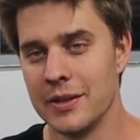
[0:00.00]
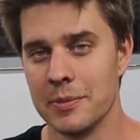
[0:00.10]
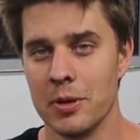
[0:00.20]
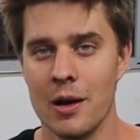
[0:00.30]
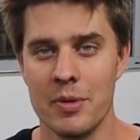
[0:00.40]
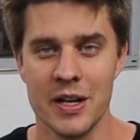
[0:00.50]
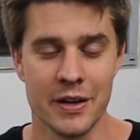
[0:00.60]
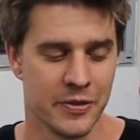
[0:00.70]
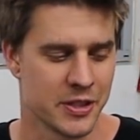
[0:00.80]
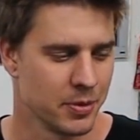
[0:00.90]
supplied by a
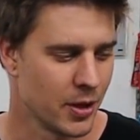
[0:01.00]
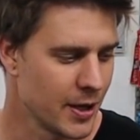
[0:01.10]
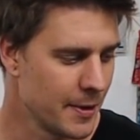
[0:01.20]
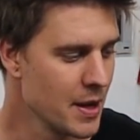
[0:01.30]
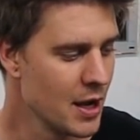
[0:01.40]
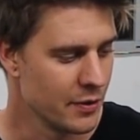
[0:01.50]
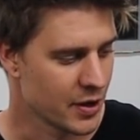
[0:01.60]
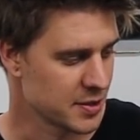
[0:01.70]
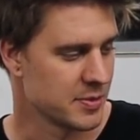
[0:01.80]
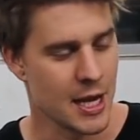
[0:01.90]
different supplier. We've
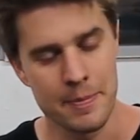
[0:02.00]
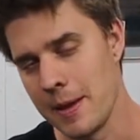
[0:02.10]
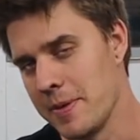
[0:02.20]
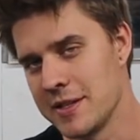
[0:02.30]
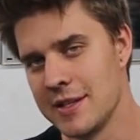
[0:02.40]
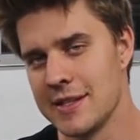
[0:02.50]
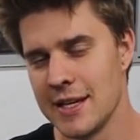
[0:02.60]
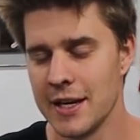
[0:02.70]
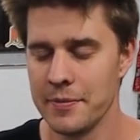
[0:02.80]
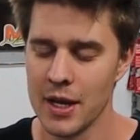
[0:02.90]
got some C P pistons
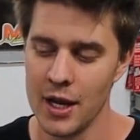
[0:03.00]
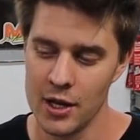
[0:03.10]
there.